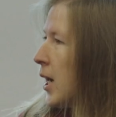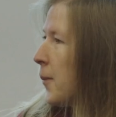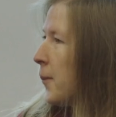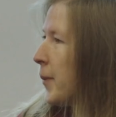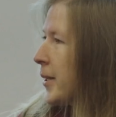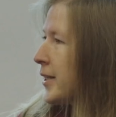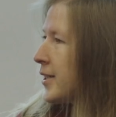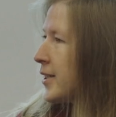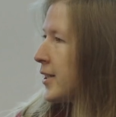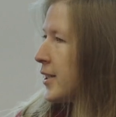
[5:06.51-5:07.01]

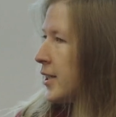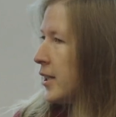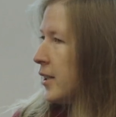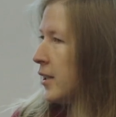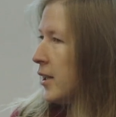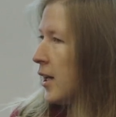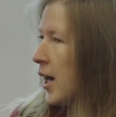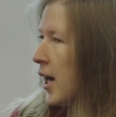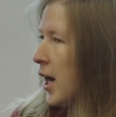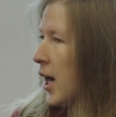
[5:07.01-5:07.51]
But
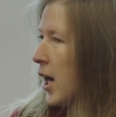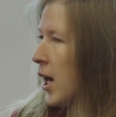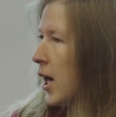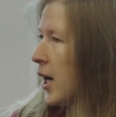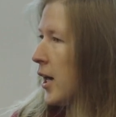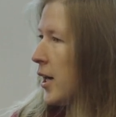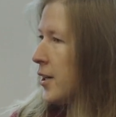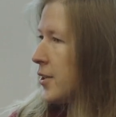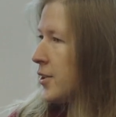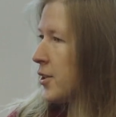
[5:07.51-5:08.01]
still,
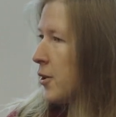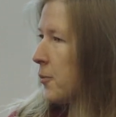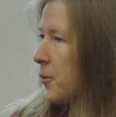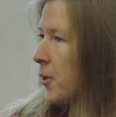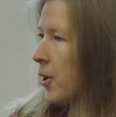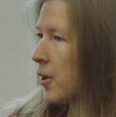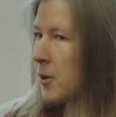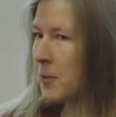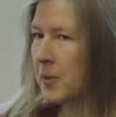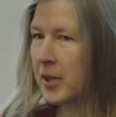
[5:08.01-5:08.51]
so
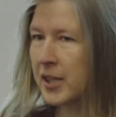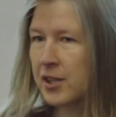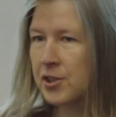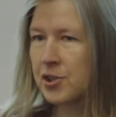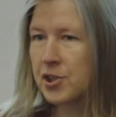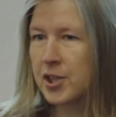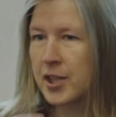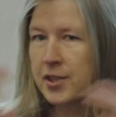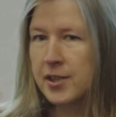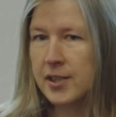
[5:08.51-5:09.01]
programming
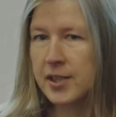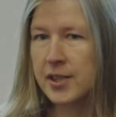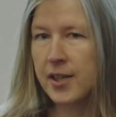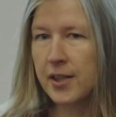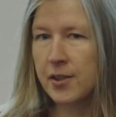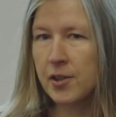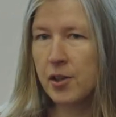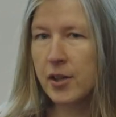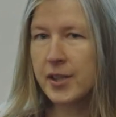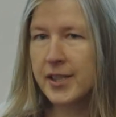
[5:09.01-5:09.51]
is just
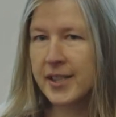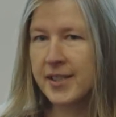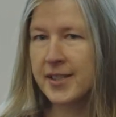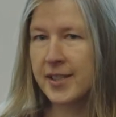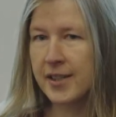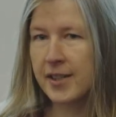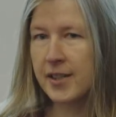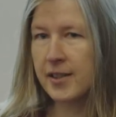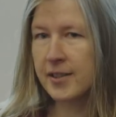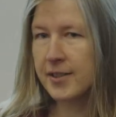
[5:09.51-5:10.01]
not a
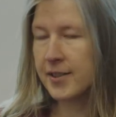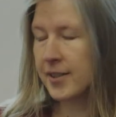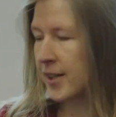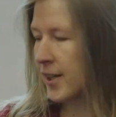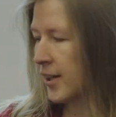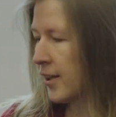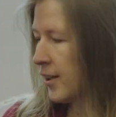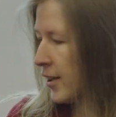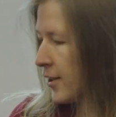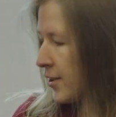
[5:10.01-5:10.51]
single
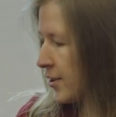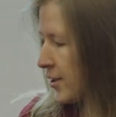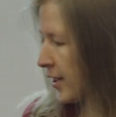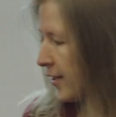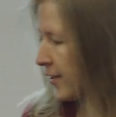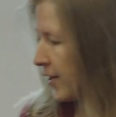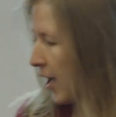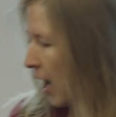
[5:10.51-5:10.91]
skill, it's an